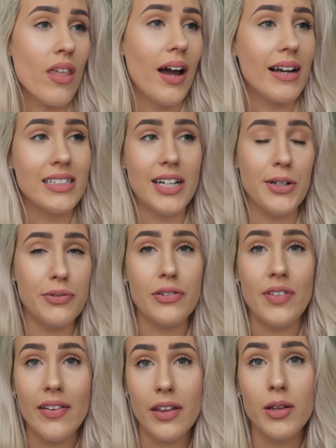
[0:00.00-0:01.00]
I can tell you for a
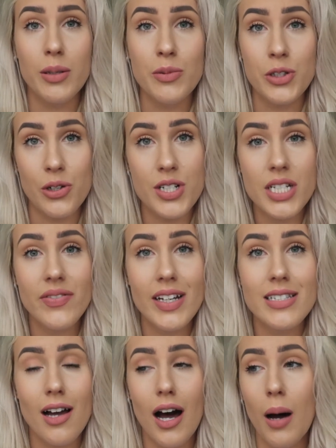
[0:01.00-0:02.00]
fact that the majority of
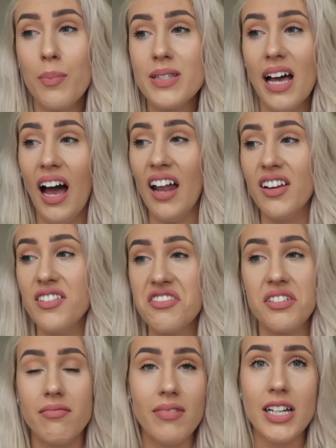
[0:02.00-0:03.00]
it is carbs and
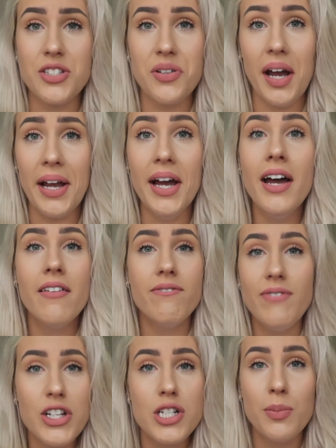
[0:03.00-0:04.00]
it's great.
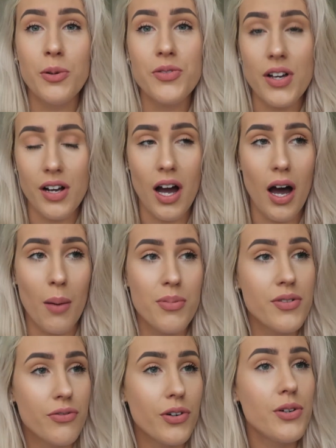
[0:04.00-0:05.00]
Vegetables are
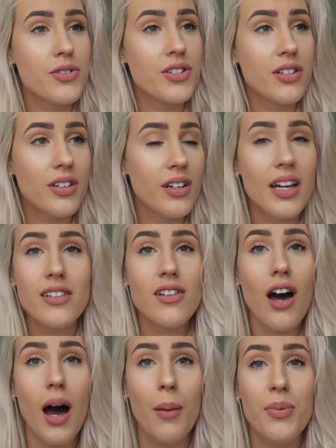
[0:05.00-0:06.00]
carbs, fruit is
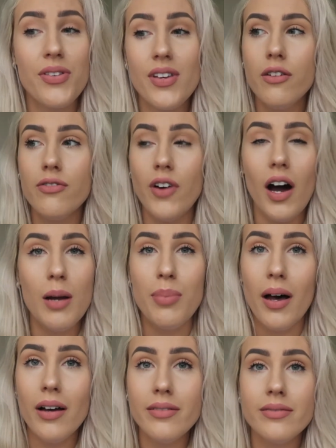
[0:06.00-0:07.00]
carbs,
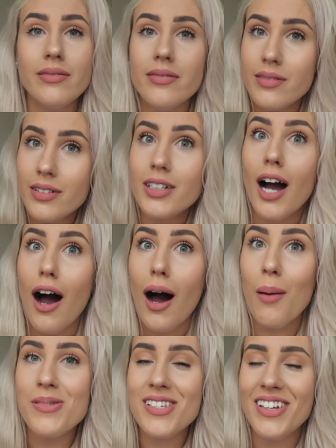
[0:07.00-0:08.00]
fibre,
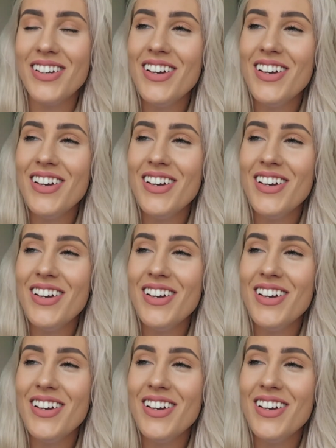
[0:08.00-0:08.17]
carbs.